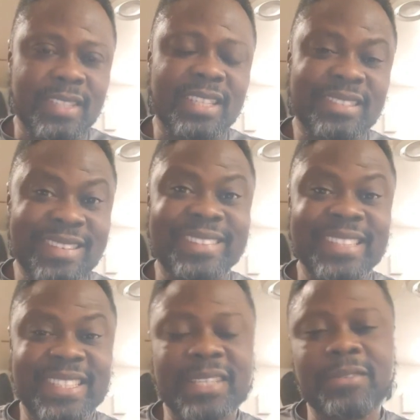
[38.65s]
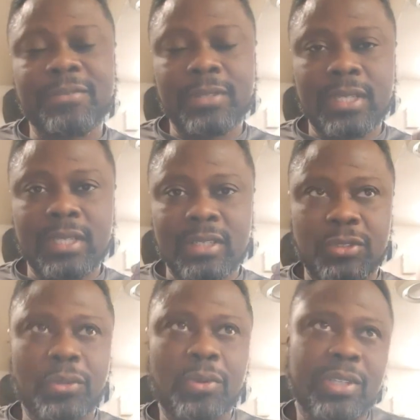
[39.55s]
a narrative
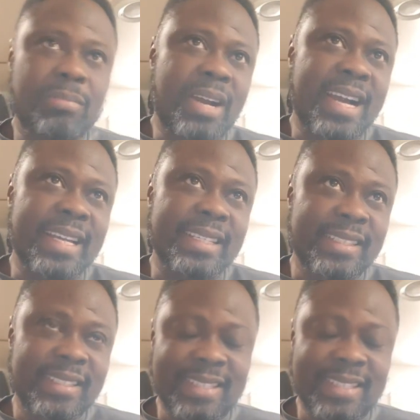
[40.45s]
story by